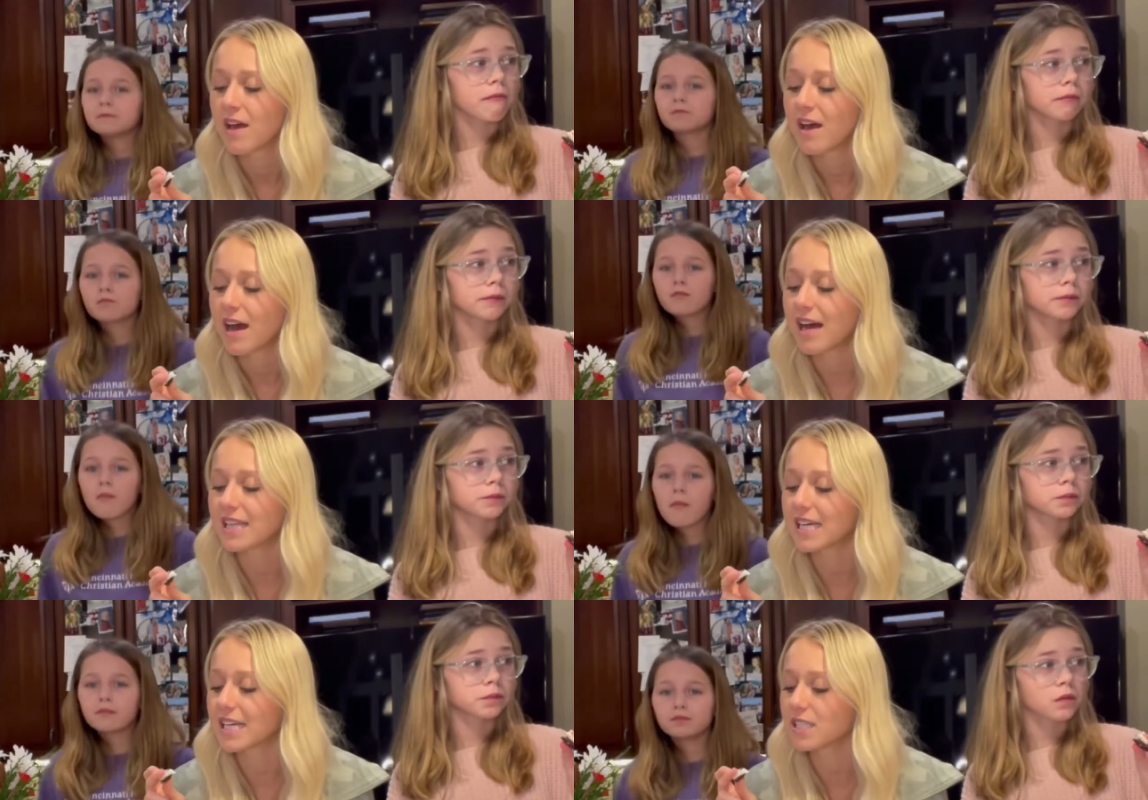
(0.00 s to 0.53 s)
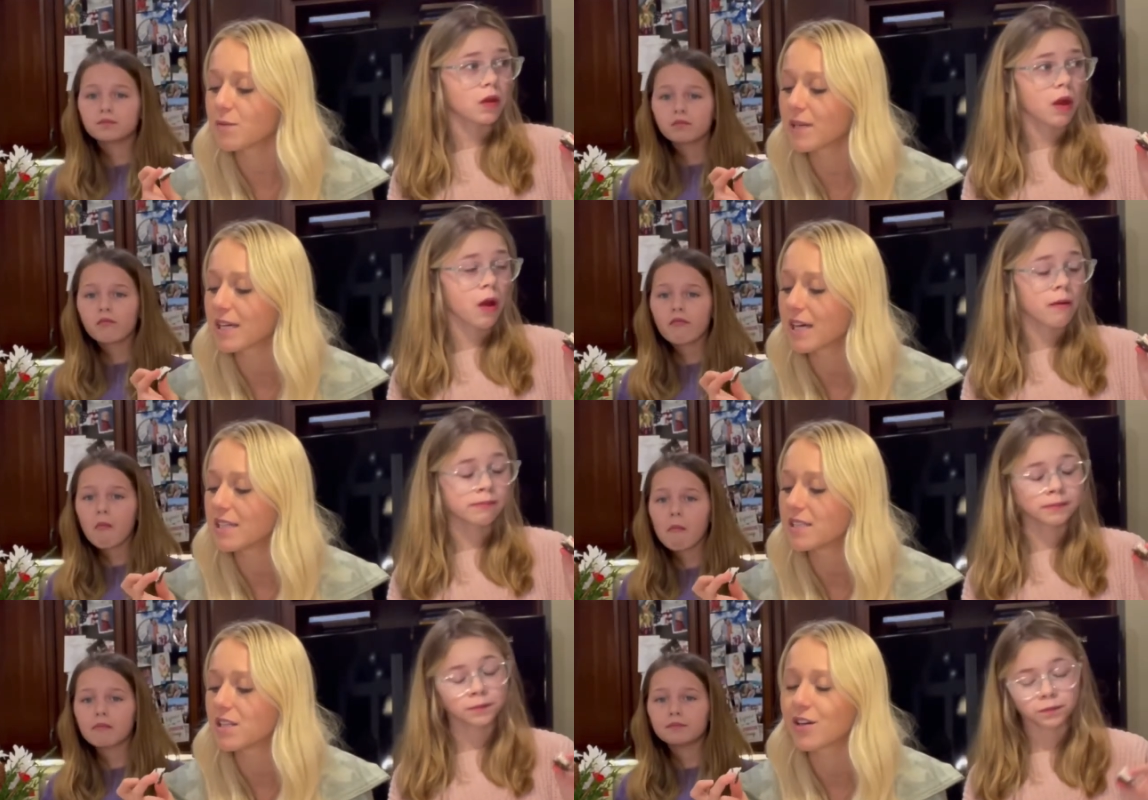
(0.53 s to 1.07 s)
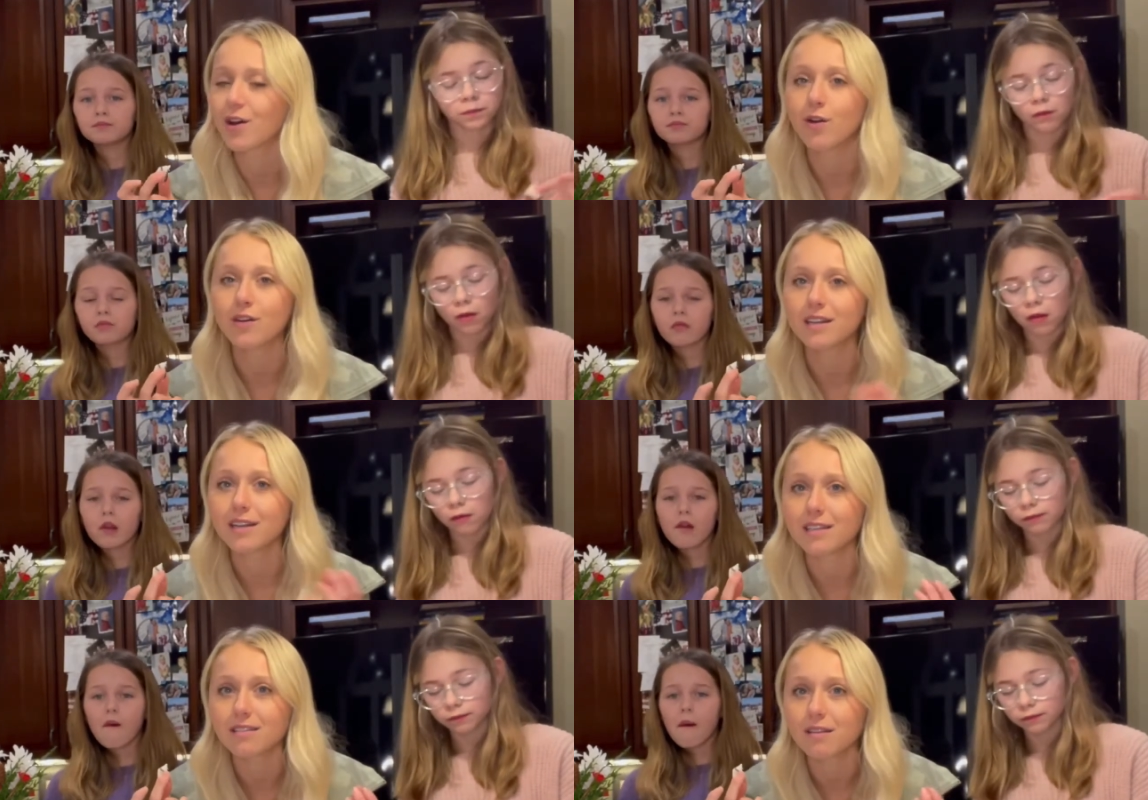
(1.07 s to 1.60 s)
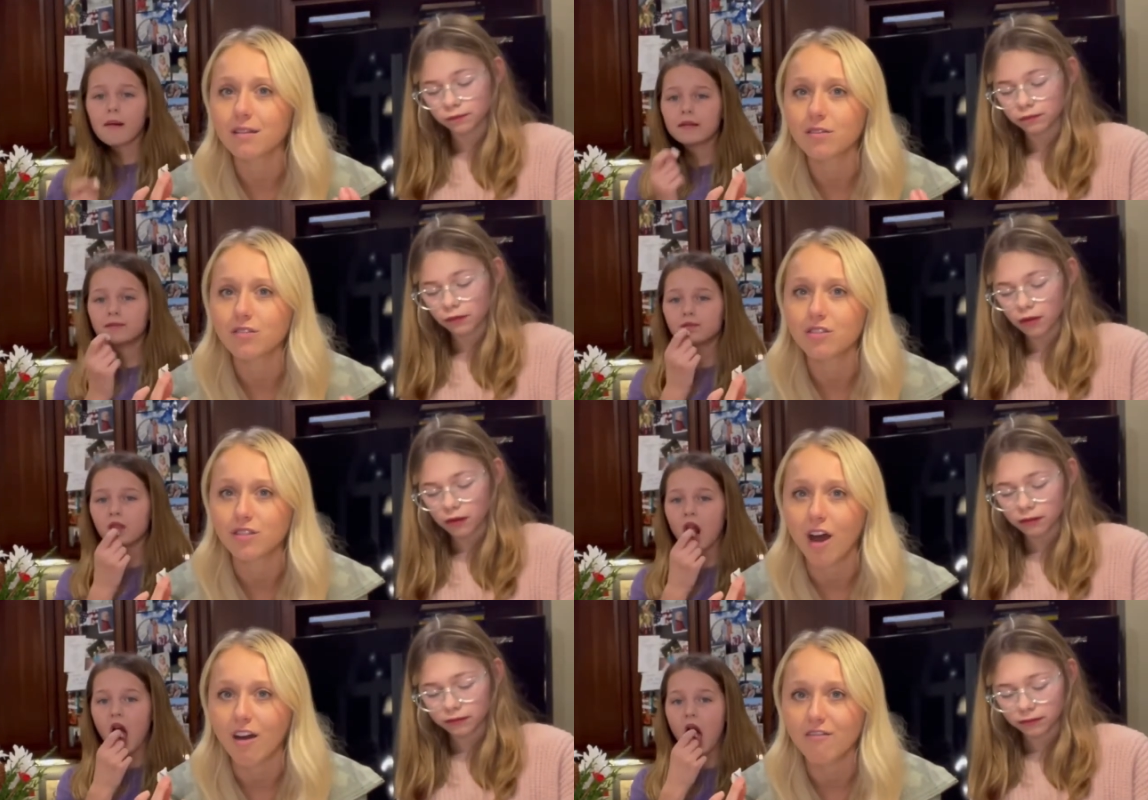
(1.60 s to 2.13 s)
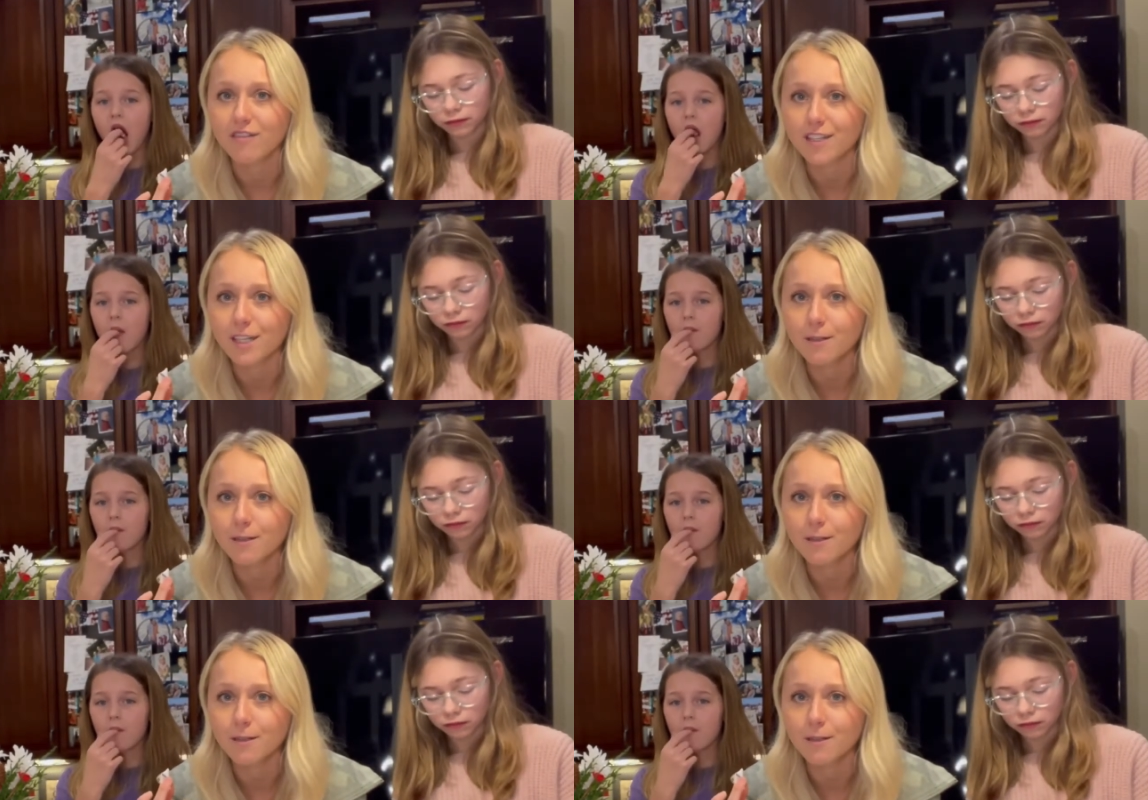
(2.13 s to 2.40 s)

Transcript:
Speaker 1: I think it's because the coconut is a little softer.